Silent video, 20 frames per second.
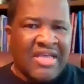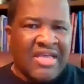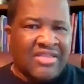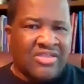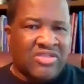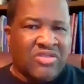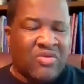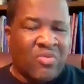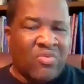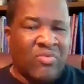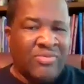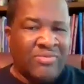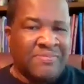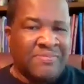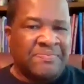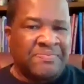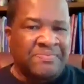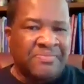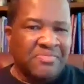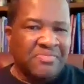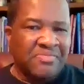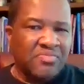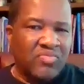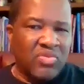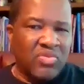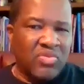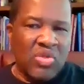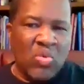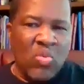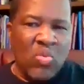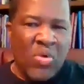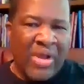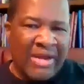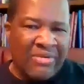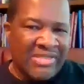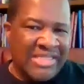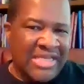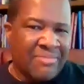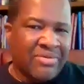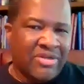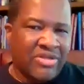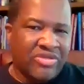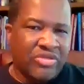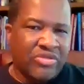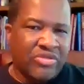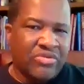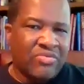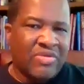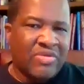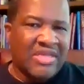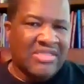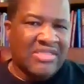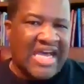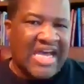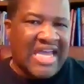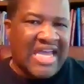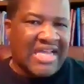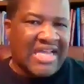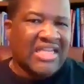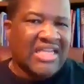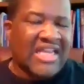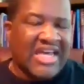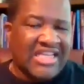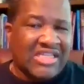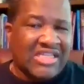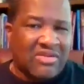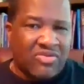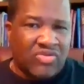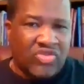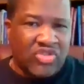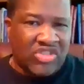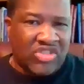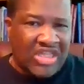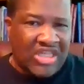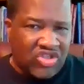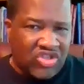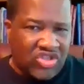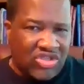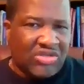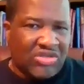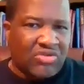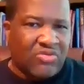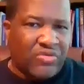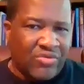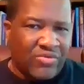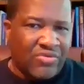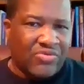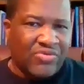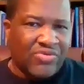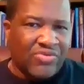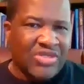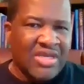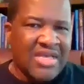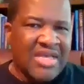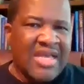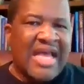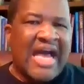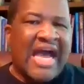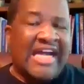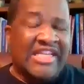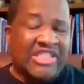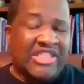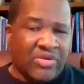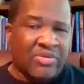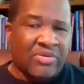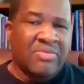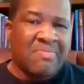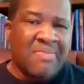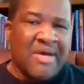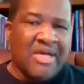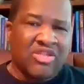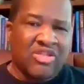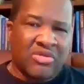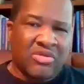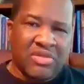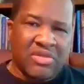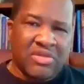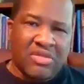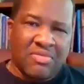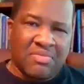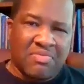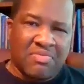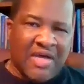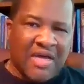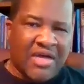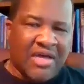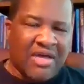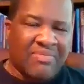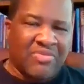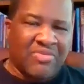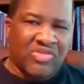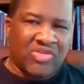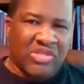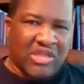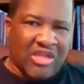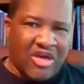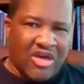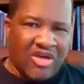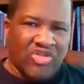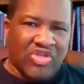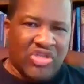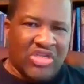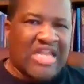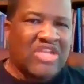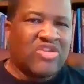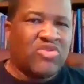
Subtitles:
And so what I was able to do is I had clients that are just itching to cruise. I told them about the Bahamas launching.